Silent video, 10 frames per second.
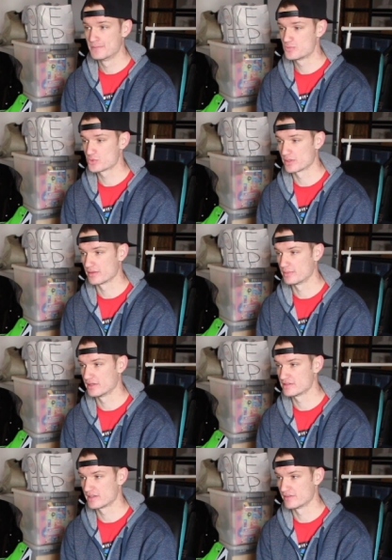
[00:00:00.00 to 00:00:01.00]
It's one of the
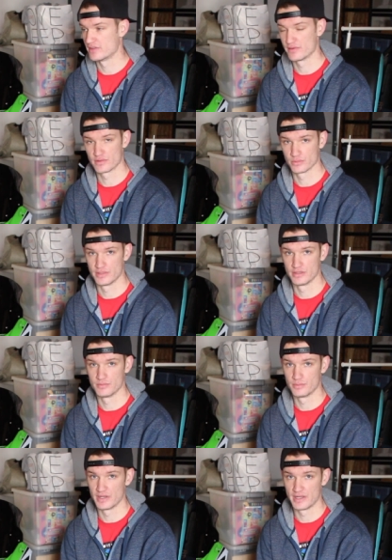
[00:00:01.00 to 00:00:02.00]
bikes that I've never
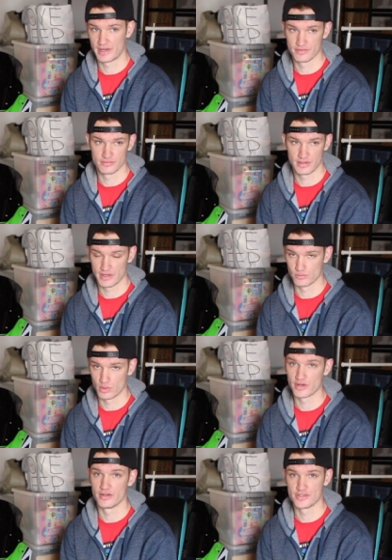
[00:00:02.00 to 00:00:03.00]
ridden, but I've
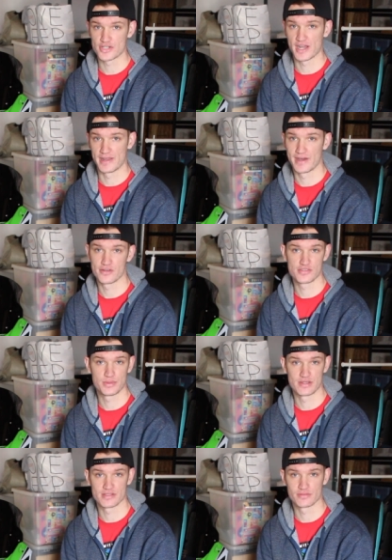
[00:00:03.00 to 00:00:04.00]
wanted to try it out just
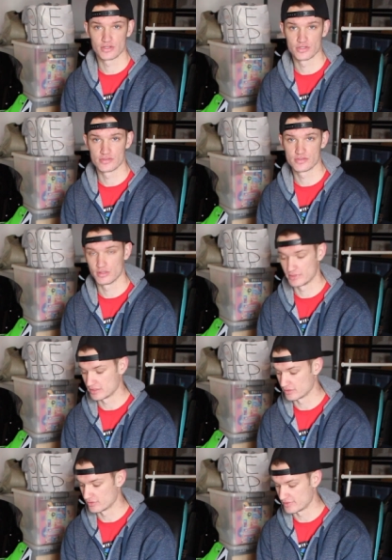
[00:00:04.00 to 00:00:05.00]
because I've heard so
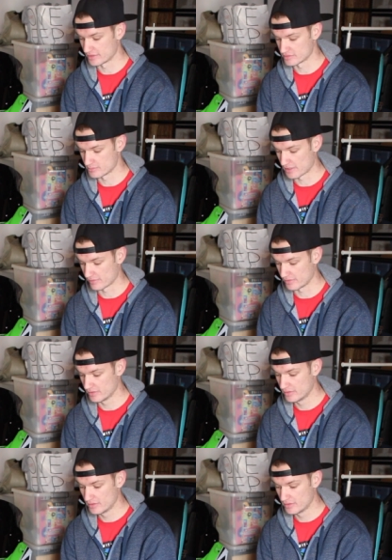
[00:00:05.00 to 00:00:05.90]
many good things about it.